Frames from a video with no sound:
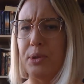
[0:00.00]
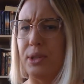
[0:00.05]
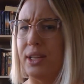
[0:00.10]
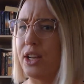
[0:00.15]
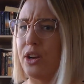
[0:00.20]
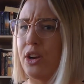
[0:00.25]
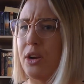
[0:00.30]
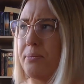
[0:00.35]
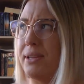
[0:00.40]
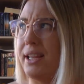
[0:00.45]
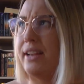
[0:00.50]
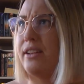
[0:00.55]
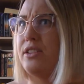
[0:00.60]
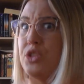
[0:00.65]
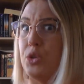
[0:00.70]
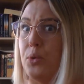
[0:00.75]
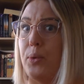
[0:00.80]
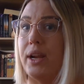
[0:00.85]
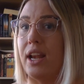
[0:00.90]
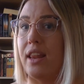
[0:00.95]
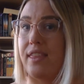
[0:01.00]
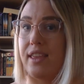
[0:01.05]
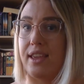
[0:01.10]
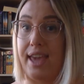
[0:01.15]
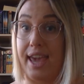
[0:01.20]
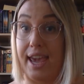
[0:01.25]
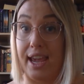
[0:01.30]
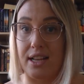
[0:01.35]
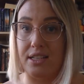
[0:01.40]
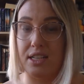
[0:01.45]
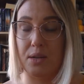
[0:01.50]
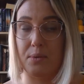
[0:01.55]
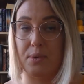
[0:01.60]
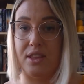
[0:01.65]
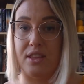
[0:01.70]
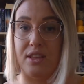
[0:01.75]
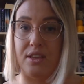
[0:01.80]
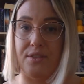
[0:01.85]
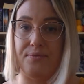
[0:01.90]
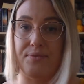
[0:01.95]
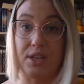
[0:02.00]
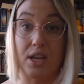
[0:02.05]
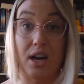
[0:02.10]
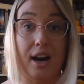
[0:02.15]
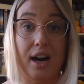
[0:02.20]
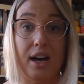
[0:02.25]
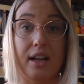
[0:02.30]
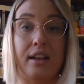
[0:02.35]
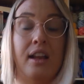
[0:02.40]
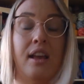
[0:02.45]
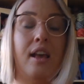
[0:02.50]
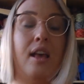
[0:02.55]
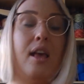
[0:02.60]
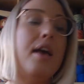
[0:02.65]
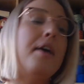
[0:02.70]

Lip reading: Like, I don't plan on doing anything hectic with the yarn,